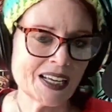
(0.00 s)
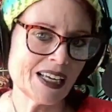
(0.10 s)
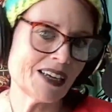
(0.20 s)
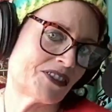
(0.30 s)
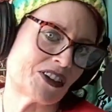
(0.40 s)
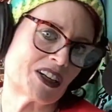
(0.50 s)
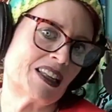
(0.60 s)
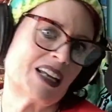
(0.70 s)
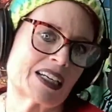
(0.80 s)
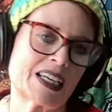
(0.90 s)
If you're
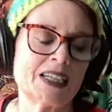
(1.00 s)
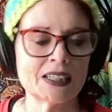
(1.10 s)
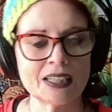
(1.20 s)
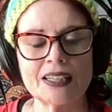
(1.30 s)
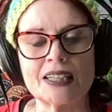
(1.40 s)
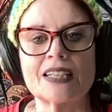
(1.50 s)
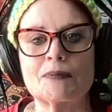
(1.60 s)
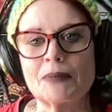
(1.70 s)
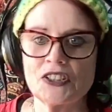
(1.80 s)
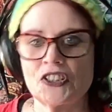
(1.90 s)
lucky. That's
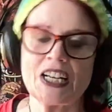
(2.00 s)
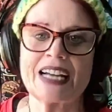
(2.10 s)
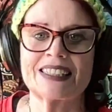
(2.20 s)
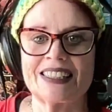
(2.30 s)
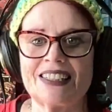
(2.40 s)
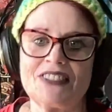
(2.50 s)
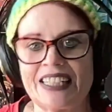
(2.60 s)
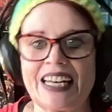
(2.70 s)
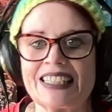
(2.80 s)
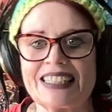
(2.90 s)
like Mitch Jackson, if
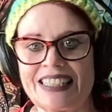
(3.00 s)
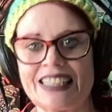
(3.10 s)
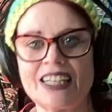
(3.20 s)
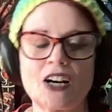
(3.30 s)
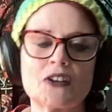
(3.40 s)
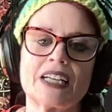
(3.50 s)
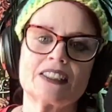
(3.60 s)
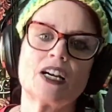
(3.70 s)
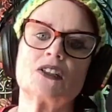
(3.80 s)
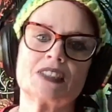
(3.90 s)
you're nasty. Okay,
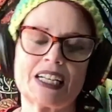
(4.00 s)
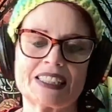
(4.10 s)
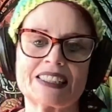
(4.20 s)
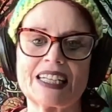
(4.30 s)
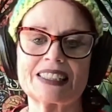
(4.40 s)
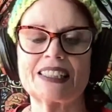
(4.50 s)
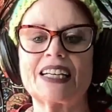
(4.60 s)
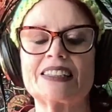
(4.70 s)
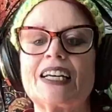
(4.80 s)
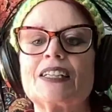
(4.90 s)
no, not exactly
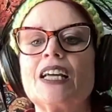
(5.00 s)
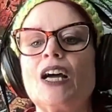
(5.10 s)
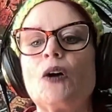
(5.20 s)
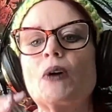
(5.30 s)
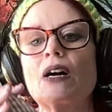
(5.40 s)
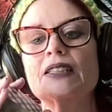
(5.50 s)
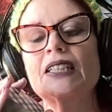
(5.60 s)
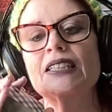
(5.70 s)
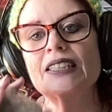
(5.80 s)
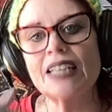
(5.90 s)
like that. Well,
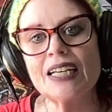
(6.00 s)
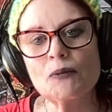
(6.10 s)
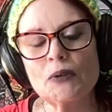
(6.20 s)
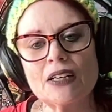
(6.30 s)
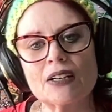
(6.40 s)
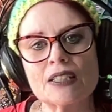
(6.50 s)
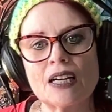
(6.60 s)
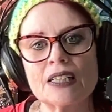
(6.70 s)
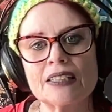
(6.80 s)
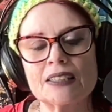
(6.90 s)
today we are
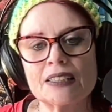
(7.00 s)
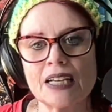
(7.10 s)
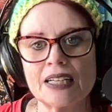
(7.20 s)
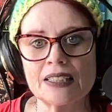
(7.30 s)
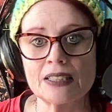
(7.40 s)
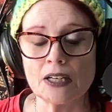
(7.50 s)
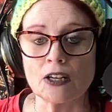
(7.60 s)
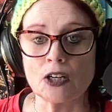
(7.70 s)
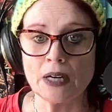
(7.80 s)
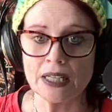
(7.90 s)
talking to Tiny
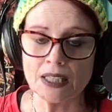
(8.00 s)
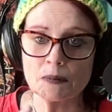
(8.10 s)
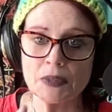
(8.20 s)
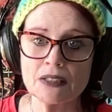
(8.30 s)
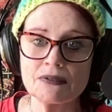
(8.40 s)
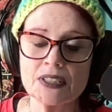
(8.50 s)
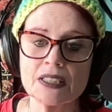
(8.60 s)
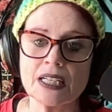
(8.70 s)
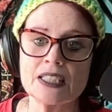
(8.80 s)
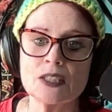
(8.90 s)
Tarot, and let me
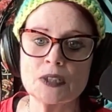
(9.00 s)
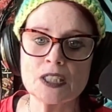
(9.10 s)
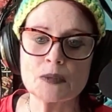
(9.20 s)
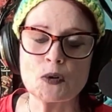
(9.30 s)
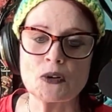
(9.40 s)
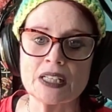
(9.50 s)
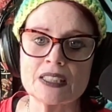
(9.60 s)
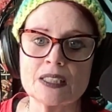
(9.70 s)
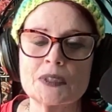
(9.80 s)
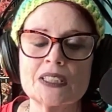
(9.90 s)
emphasize once more,
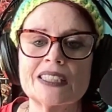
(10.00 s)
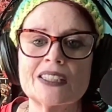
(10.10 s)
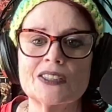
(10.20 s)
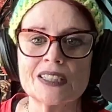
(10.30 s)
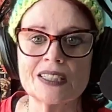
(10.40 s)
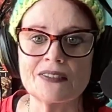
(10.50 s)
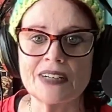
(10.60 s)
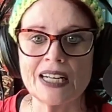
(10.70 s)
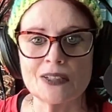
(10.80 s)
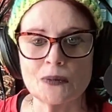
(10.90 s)
get some of the legal stuff
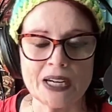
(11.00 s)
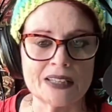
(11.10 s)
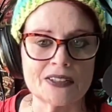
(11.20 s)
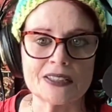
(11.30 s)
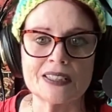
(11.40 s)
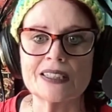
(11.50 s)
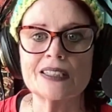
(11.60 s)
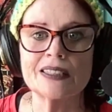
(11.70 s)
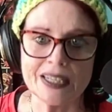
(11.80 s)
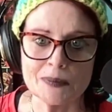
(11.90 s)
out of the way. There's
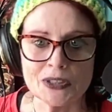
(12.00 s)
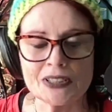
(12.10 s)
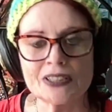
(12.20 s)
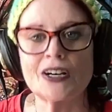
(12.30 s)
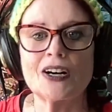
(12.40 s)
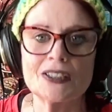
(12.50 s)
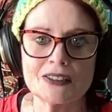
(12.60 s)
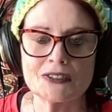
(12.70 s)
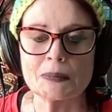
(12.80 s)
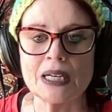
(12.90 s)
disclaimers all
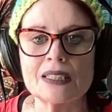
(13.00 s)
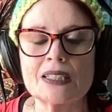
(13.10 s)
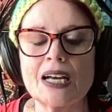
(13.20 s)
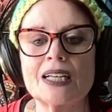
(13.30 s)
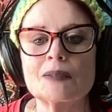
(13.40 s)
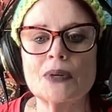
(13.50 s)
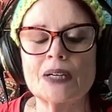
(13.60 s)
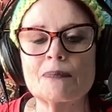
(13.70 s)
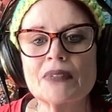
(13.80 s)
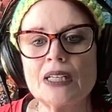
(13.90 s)
over my site,
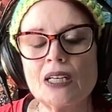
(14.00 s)
but